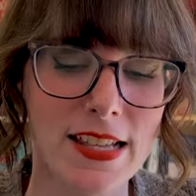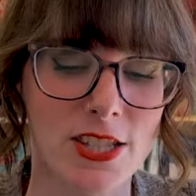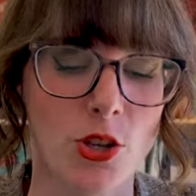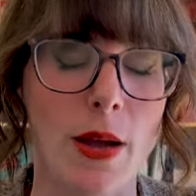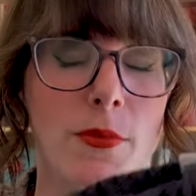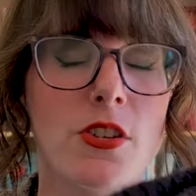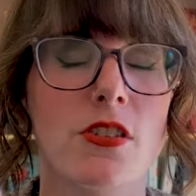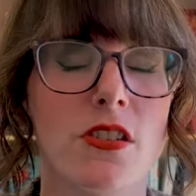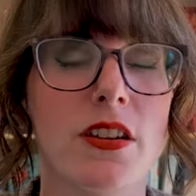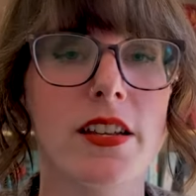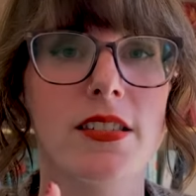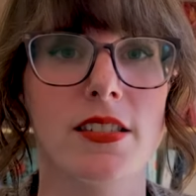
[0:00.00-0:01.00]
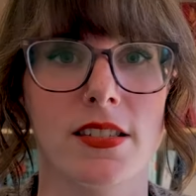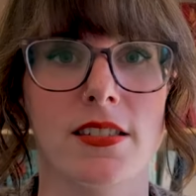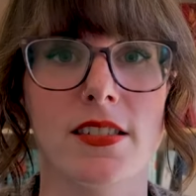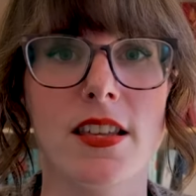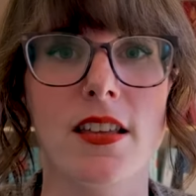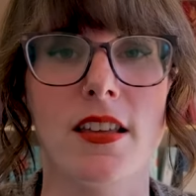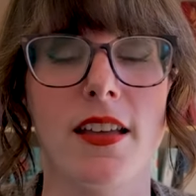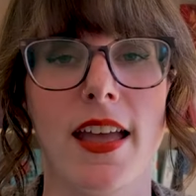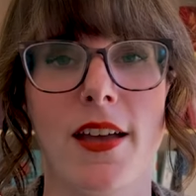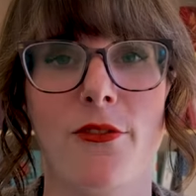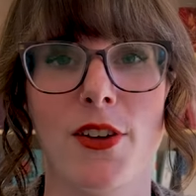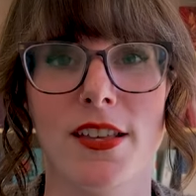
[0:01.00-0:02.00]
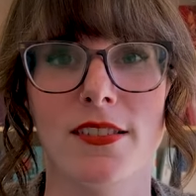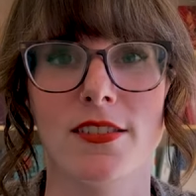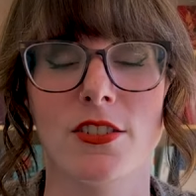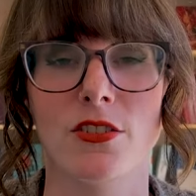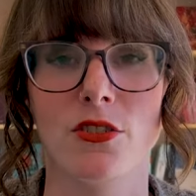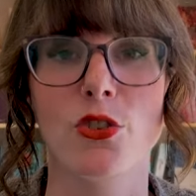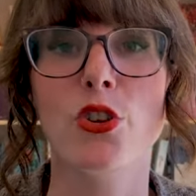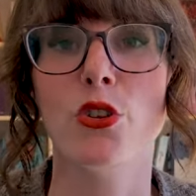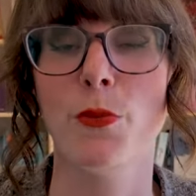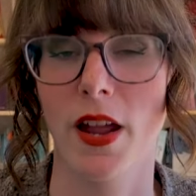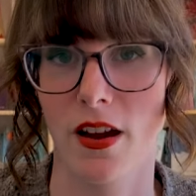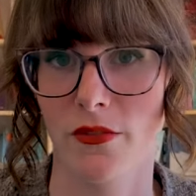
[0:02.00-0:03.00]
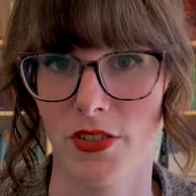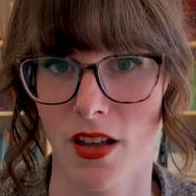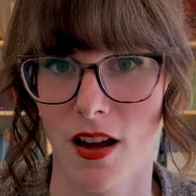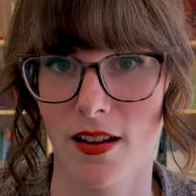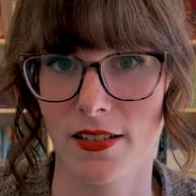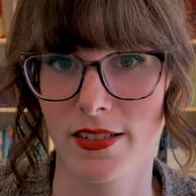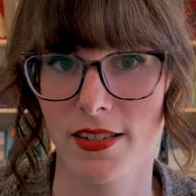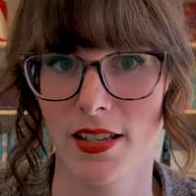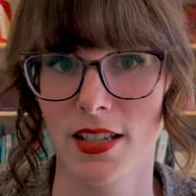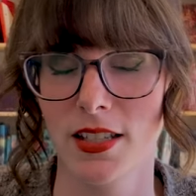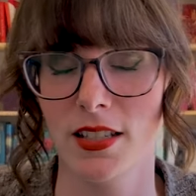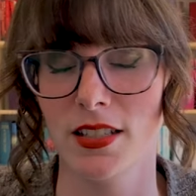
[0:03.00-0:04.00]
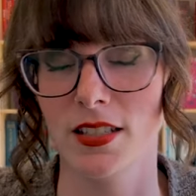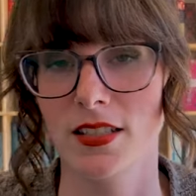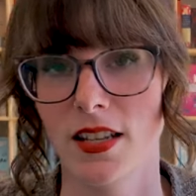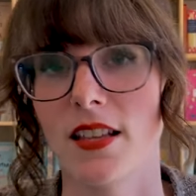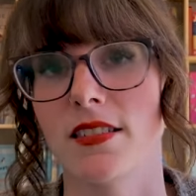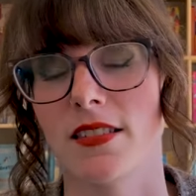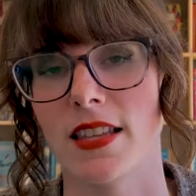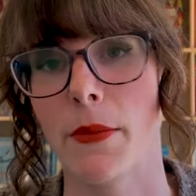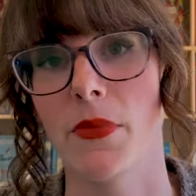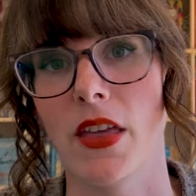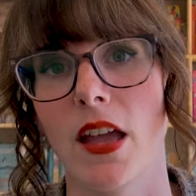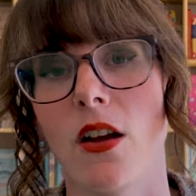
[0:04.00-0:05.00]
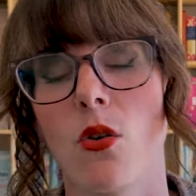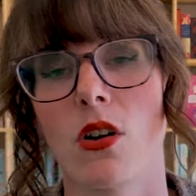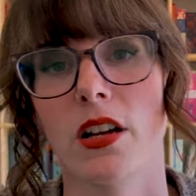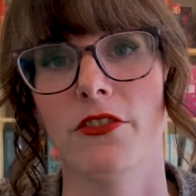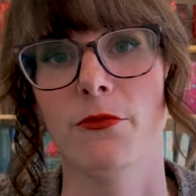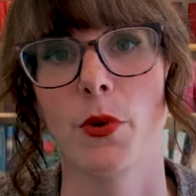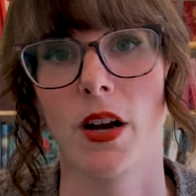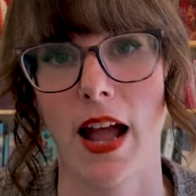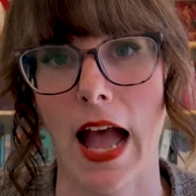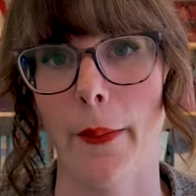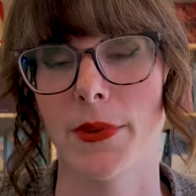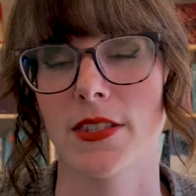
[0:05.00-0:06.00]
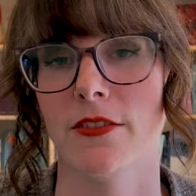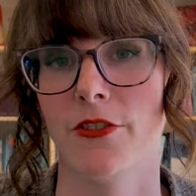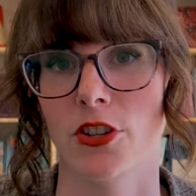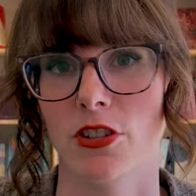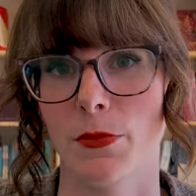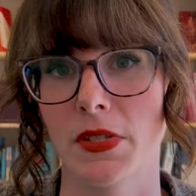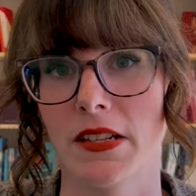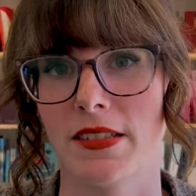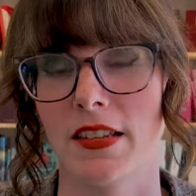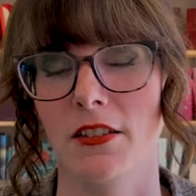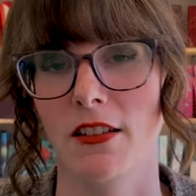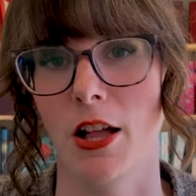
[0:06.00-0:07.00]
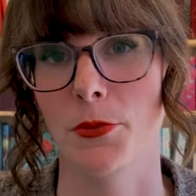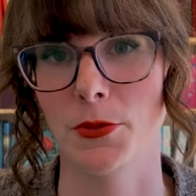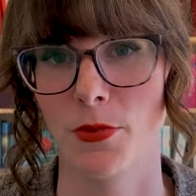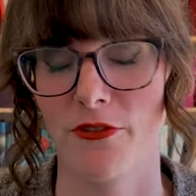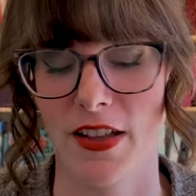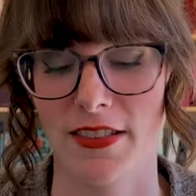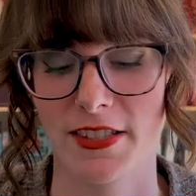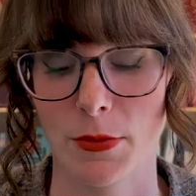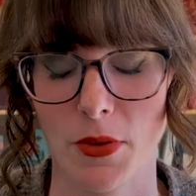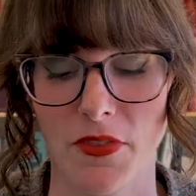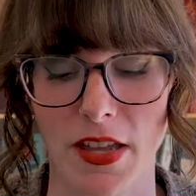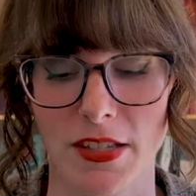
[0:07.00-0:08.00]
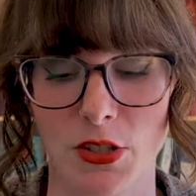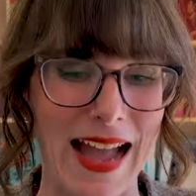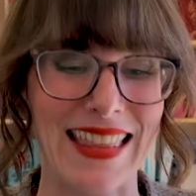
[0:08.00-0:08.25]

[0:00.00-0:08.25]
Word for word: So I'm curious to see if his new pair of socks does the same thing or if perhaps the fish lips kiss heel helps prevent some of this.